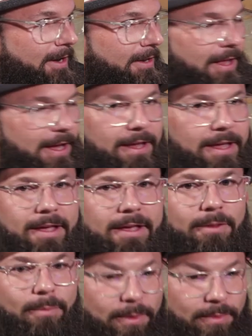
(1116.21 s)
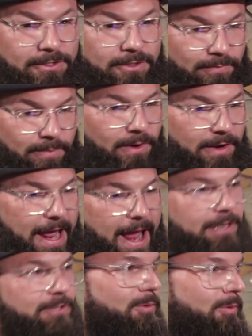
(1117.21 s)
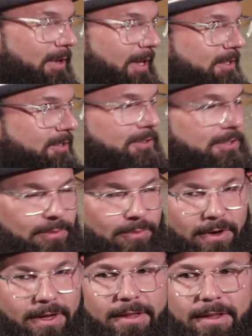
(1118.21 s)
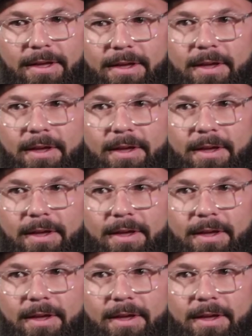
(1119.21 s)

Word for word: Yeah. Like the people that you've built an actual relationship with.